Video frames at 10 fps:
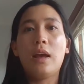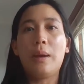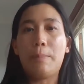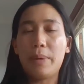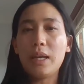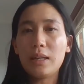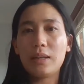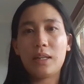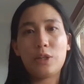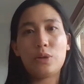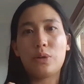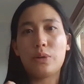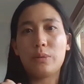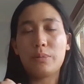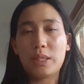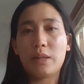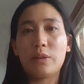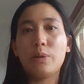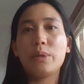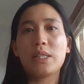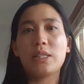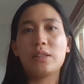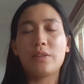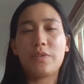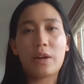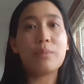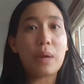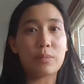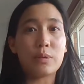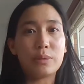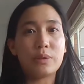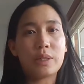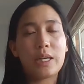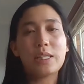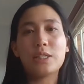a bit in your material which is very memorable, okay?